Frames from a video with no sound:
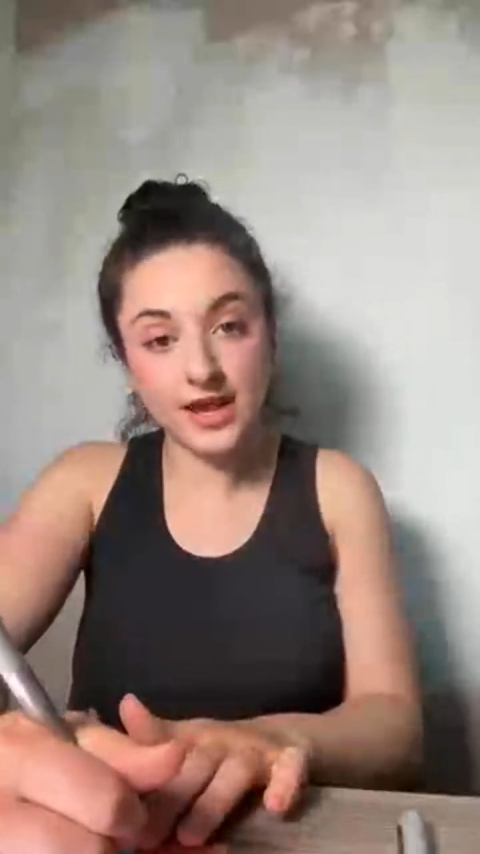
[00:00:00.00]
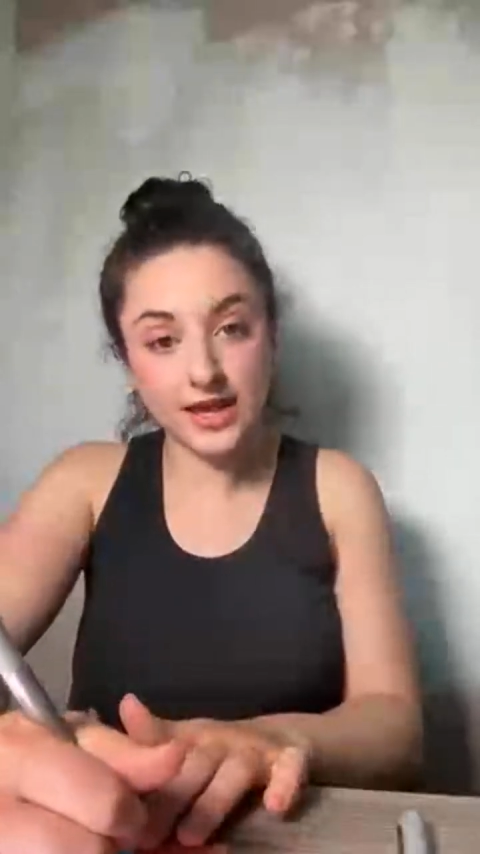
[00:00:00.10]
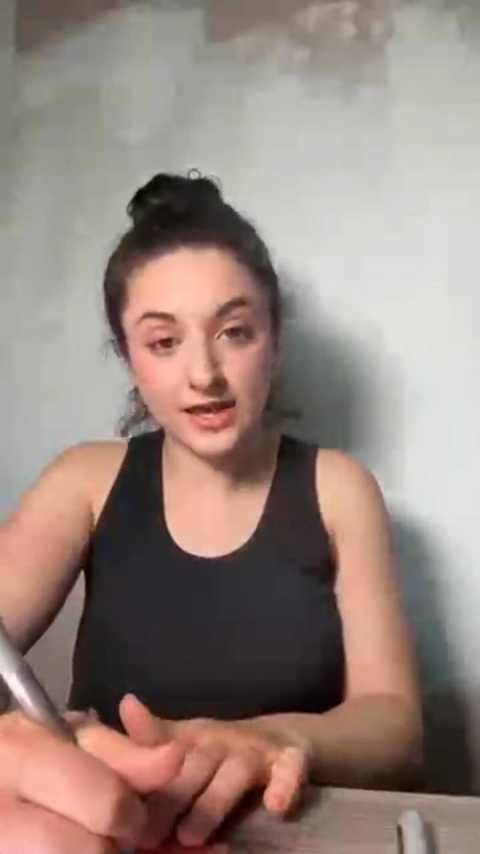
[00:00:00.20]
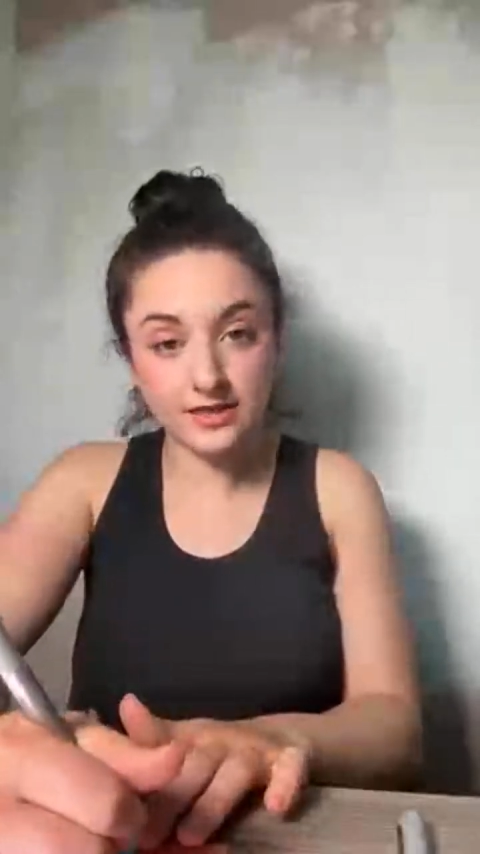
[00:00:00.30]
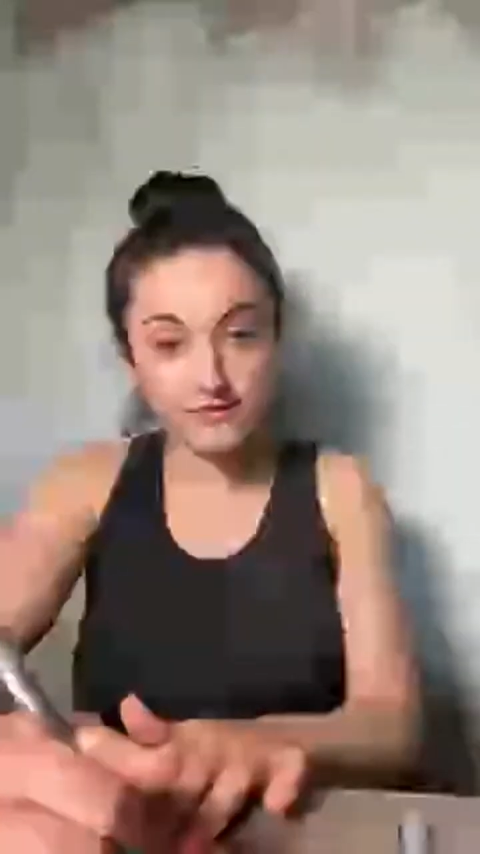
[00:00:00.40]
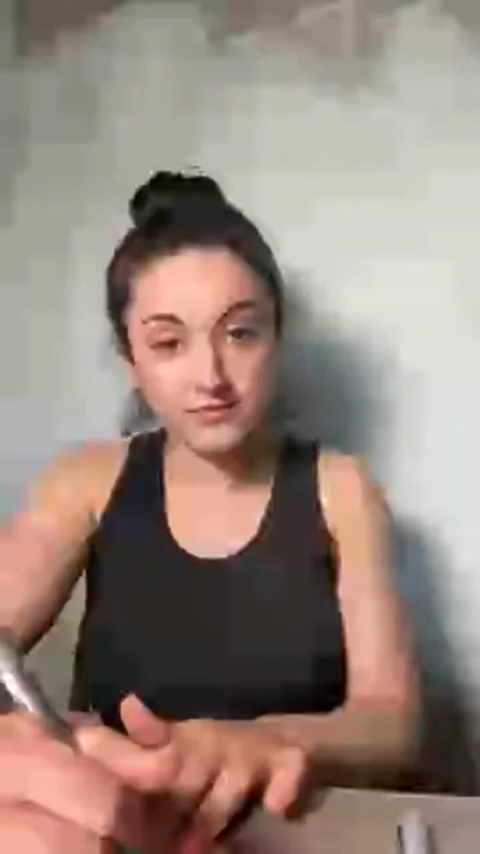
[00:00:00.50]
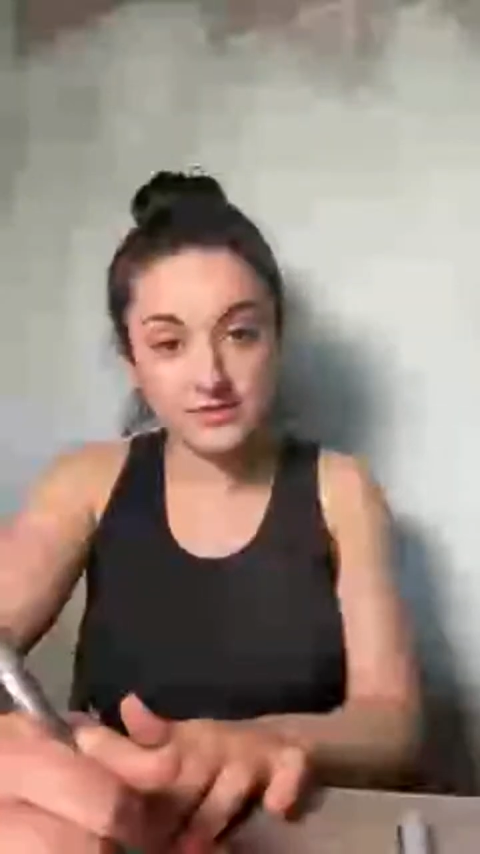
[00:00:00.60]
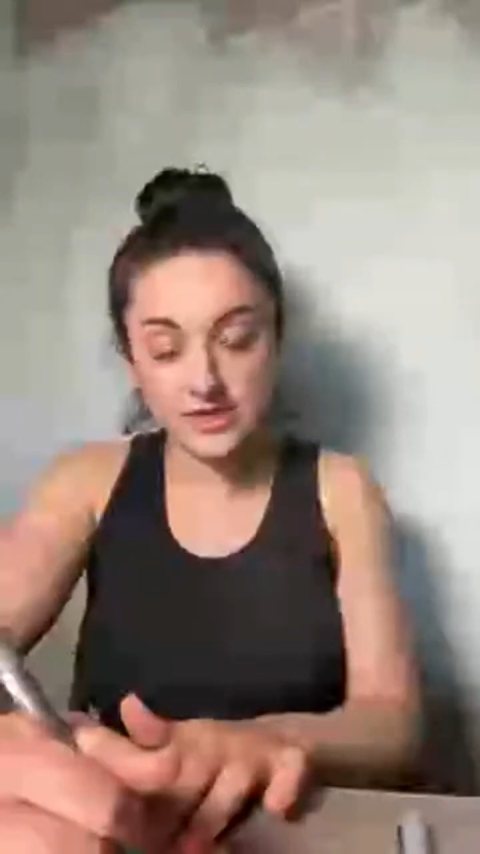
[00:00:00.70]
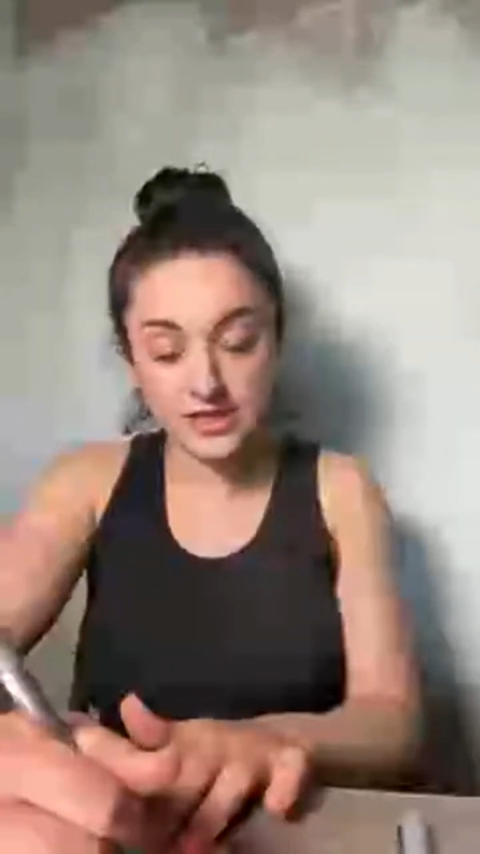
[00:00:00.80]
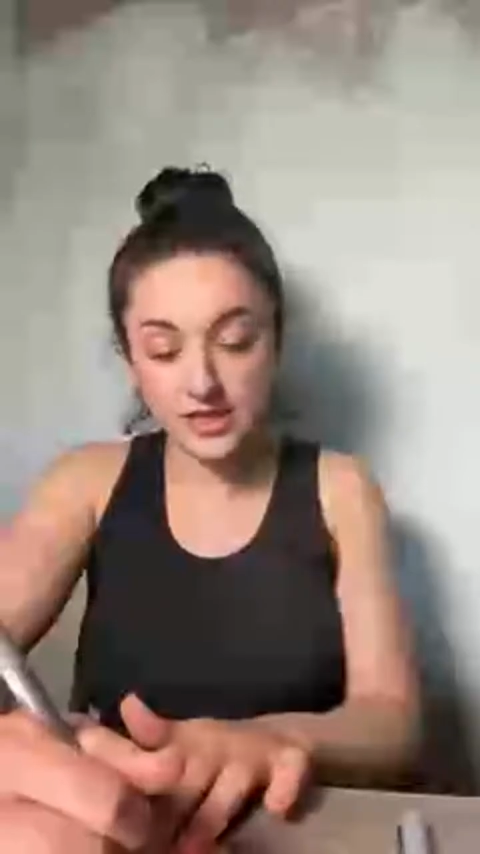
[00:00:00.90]
hang anything from the
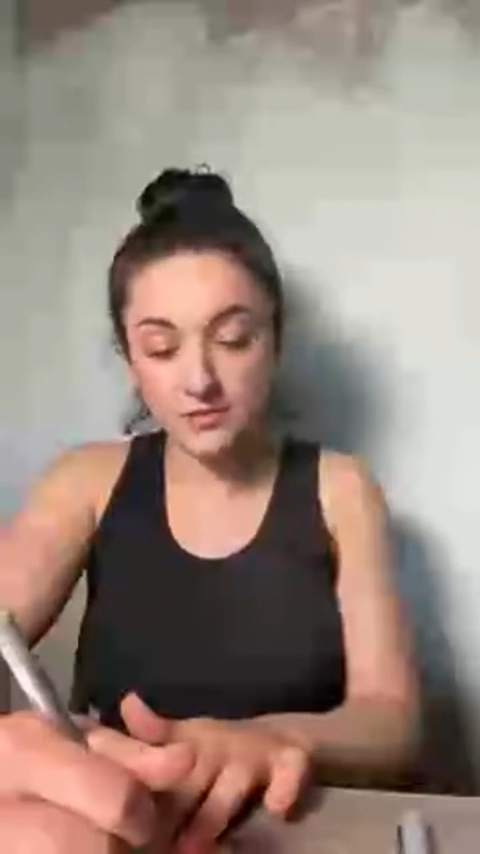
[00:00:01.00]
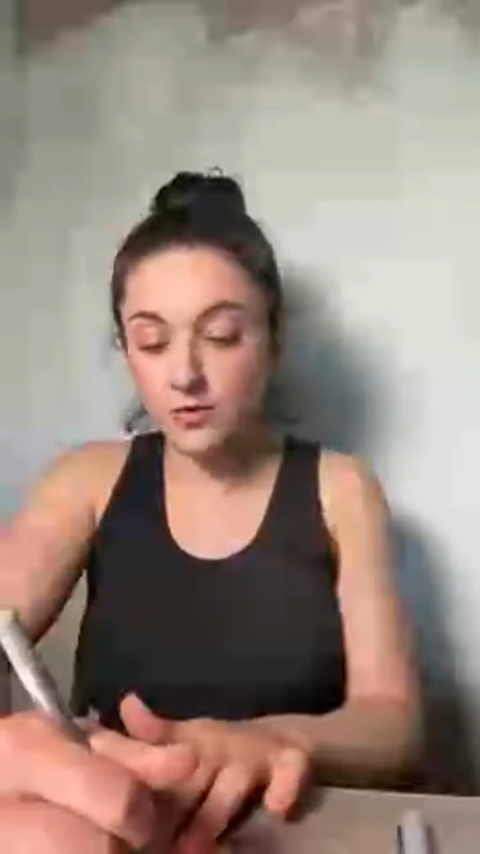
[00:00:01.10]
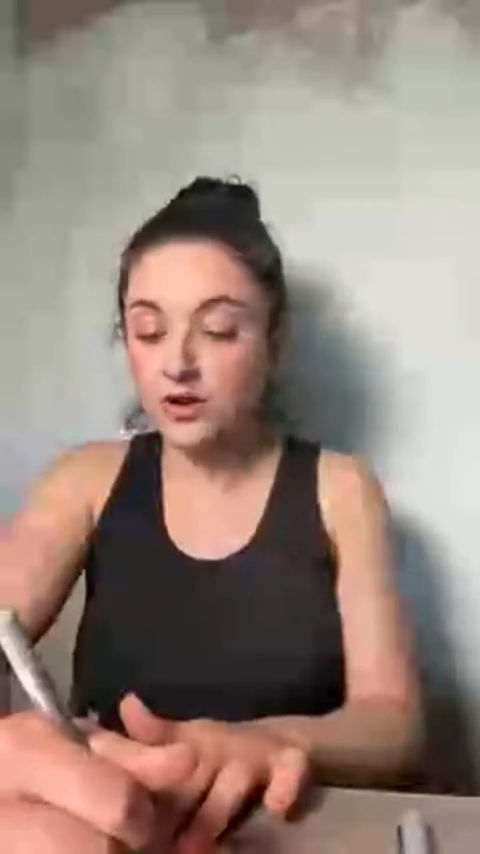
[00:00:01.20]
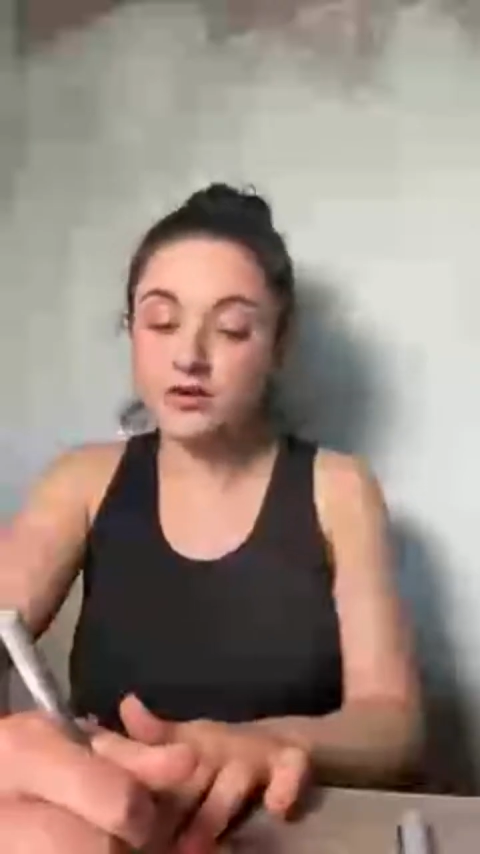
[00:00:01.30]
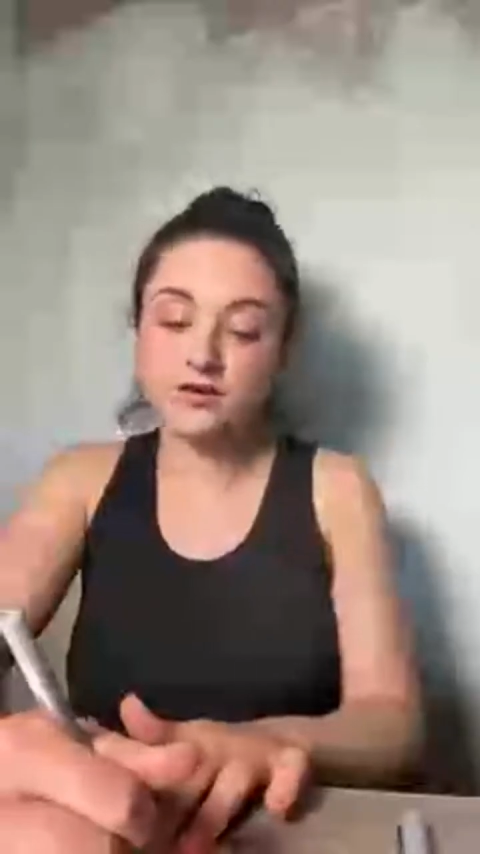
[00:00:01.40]
ceiling anymore.